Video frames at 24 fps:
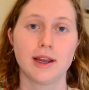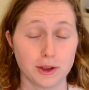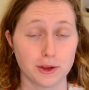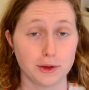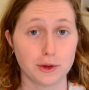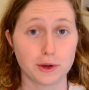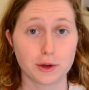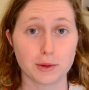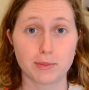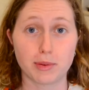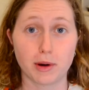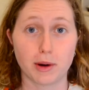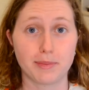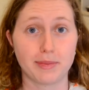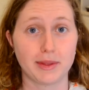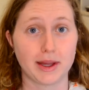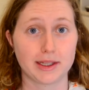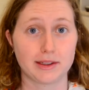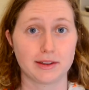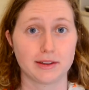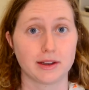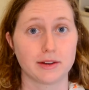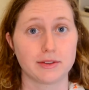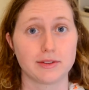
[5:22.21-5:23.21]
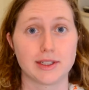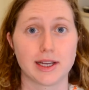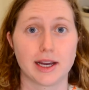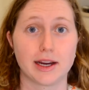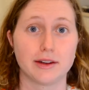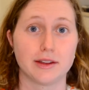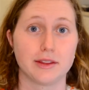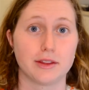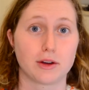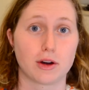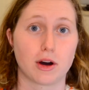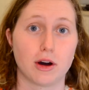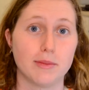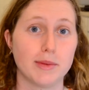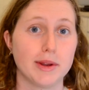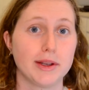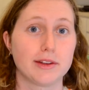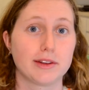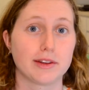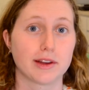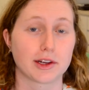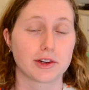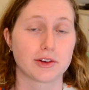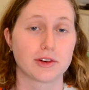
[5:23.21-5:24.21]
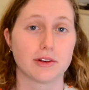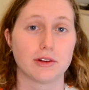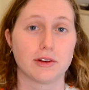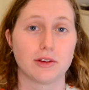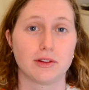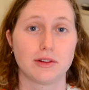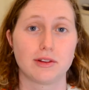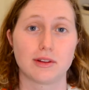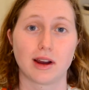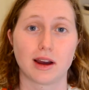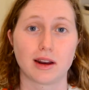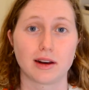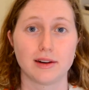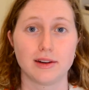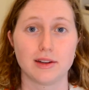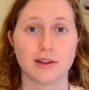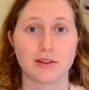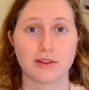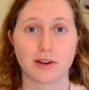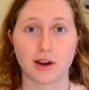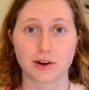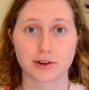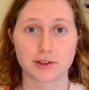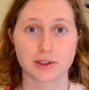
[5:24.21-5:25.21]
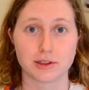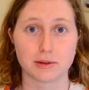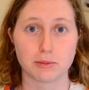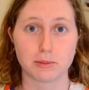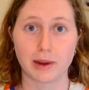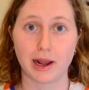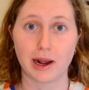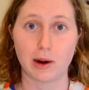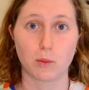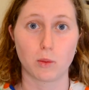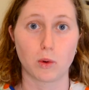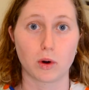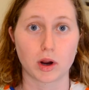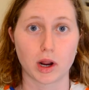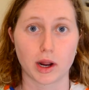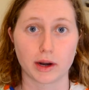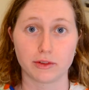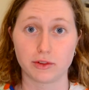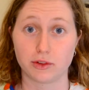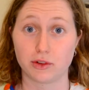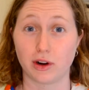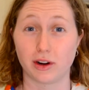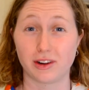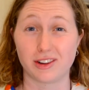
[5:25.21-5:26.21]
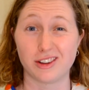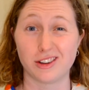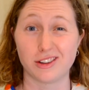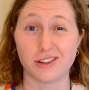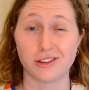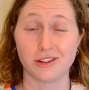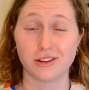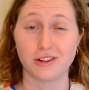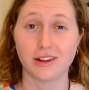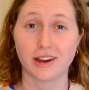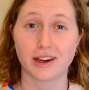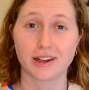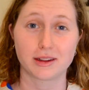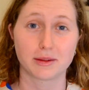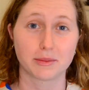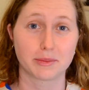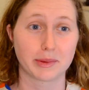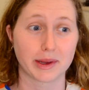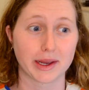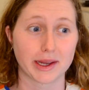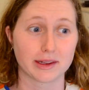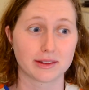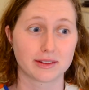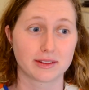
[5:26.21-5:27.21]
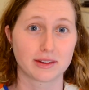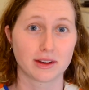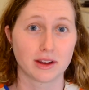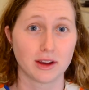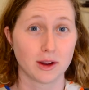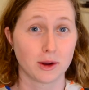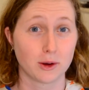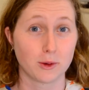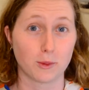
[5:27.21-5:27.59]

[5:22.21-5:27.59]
You can pop that stuff down in the comments section and start a discussion about what kind of structures you like the best,